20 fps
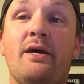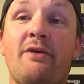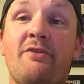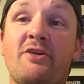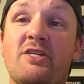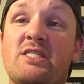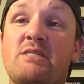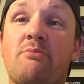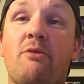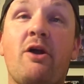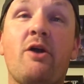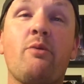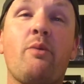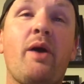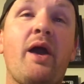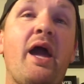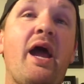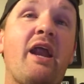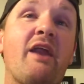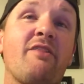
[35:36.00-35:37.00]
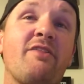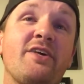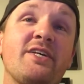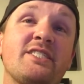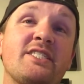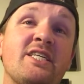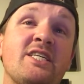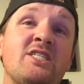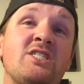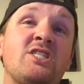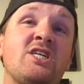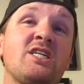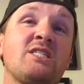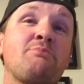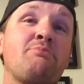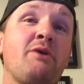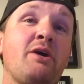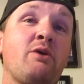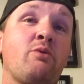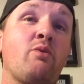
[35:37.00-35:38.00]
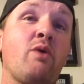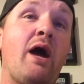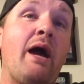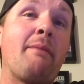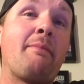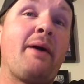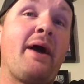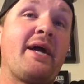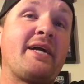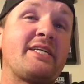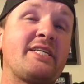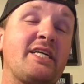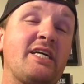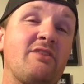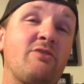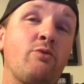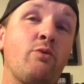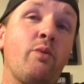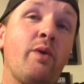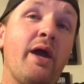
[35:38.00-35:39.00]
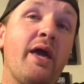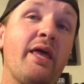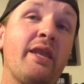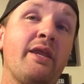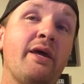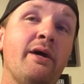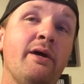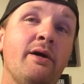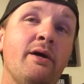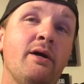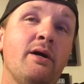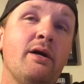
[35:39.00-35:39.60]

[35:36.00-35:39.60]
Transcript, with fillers: the smart way out of this is just pick Ryback to get the win.